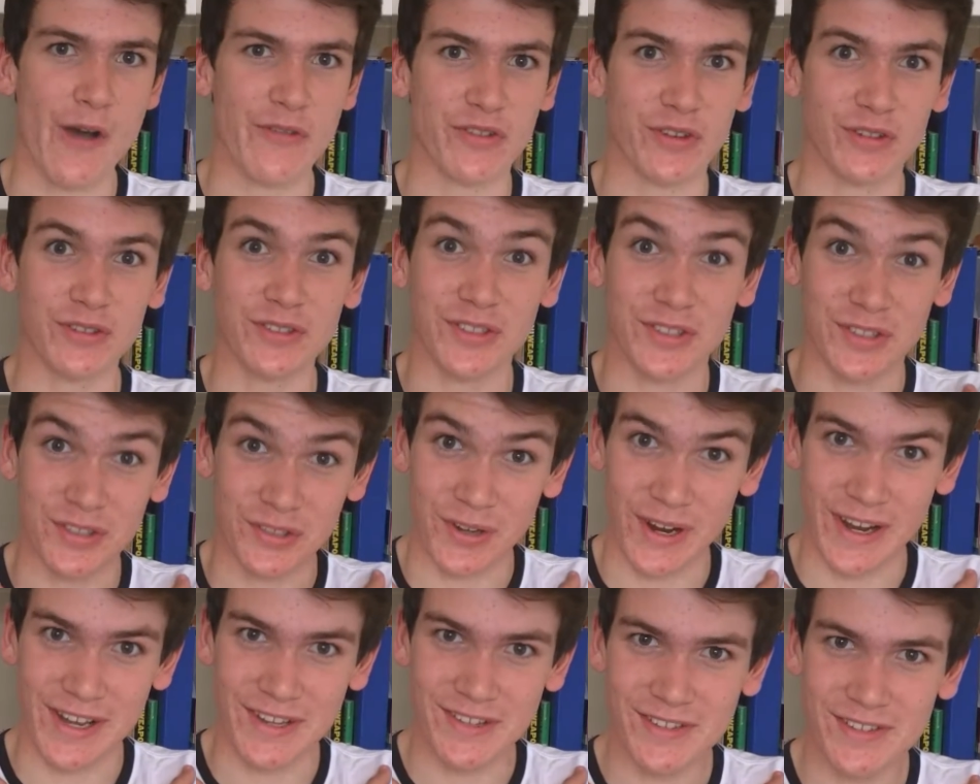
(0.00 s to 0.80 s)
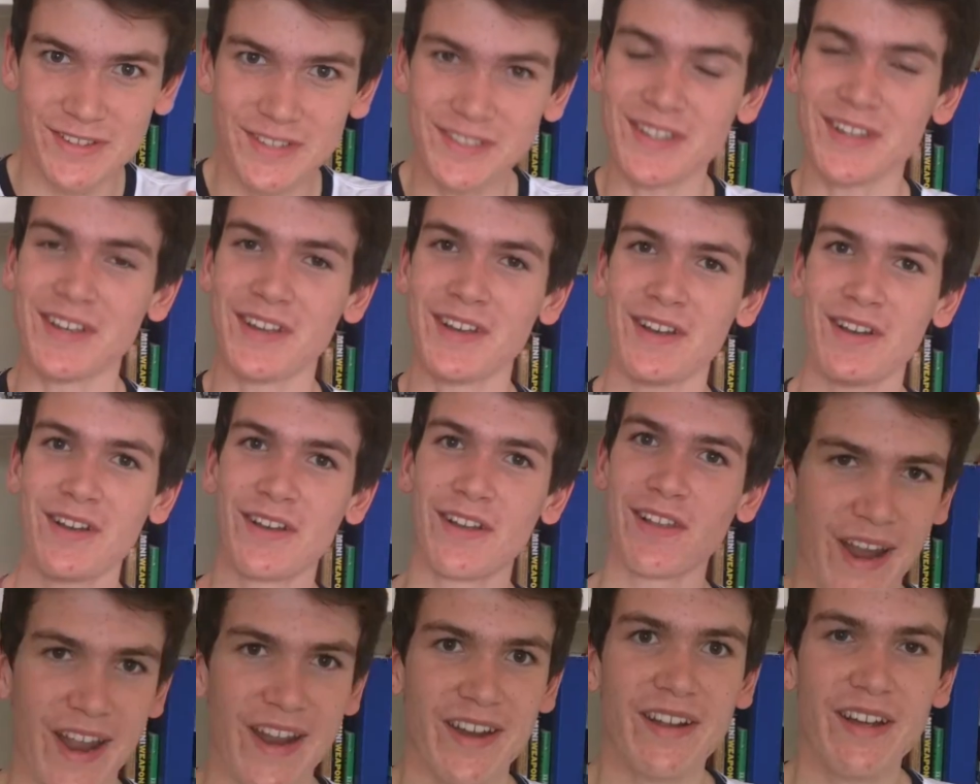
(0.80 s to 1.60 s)
Doctor Strange's
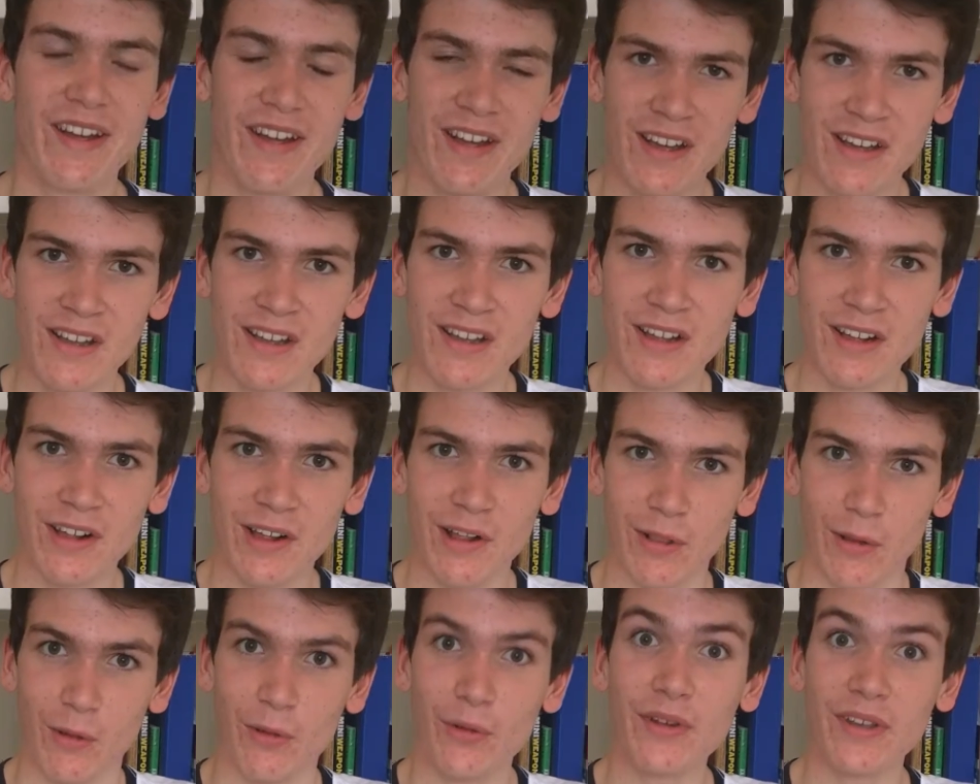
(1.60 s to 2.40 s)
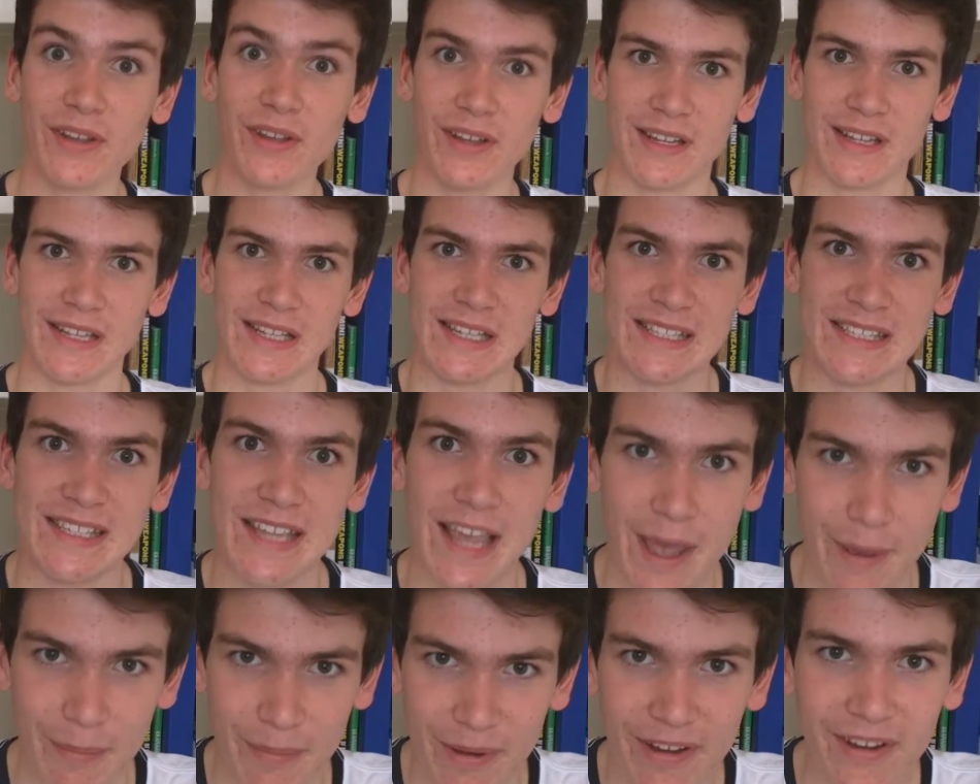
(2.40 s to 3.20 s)
red cloak, it's
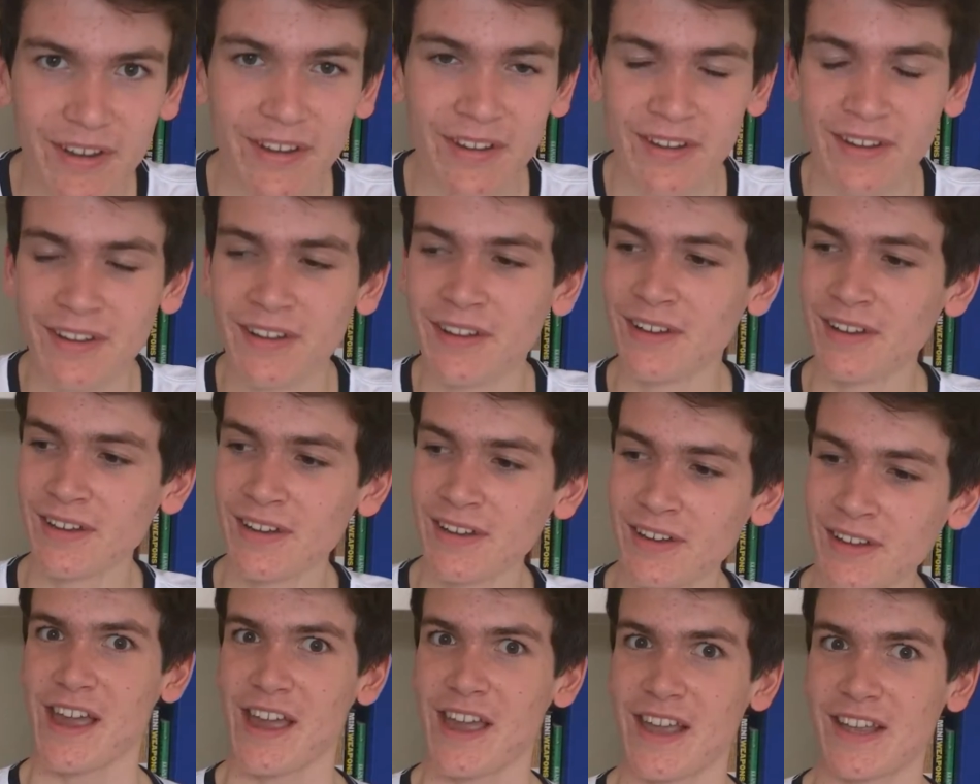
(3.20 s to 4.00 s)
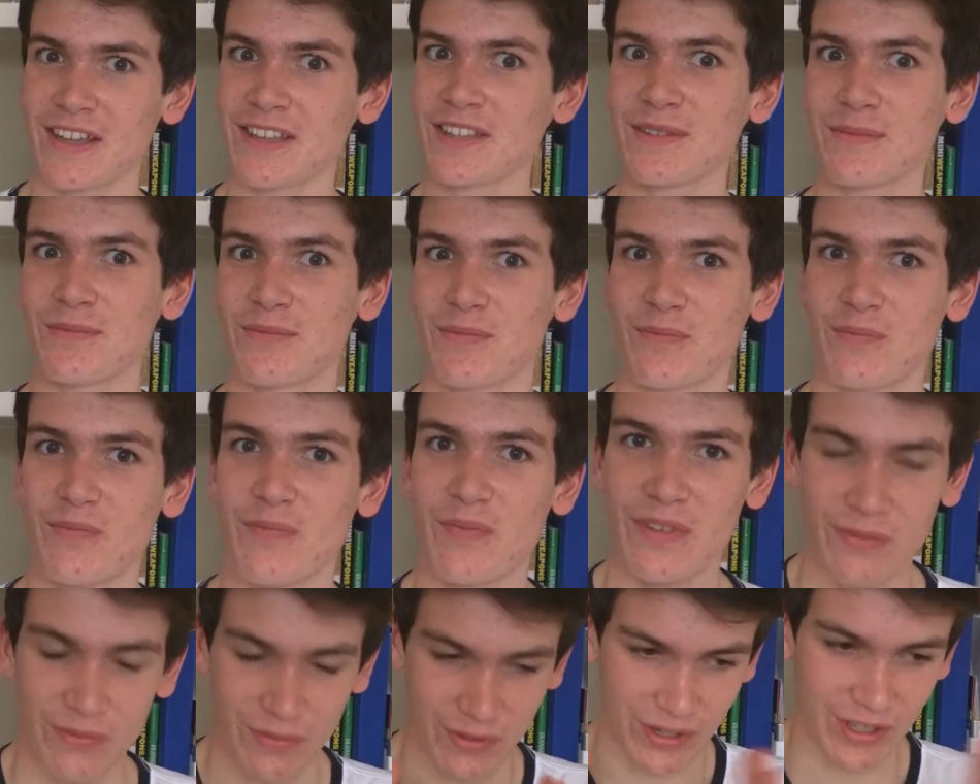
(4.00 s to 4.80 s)
epic. Just
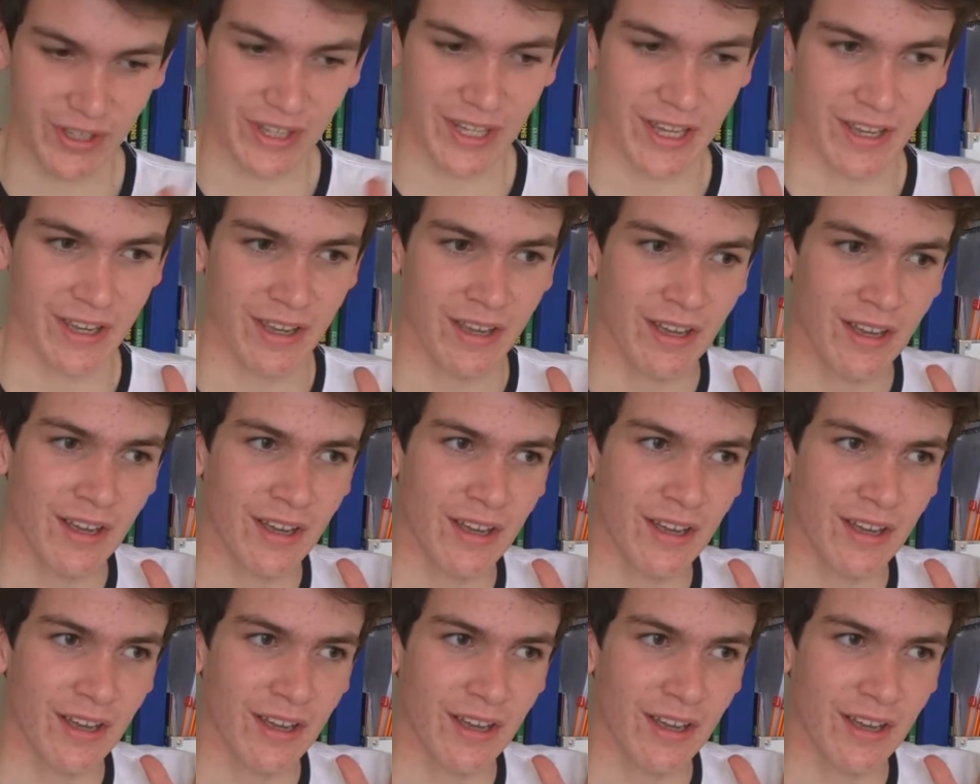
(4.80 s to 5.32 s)
really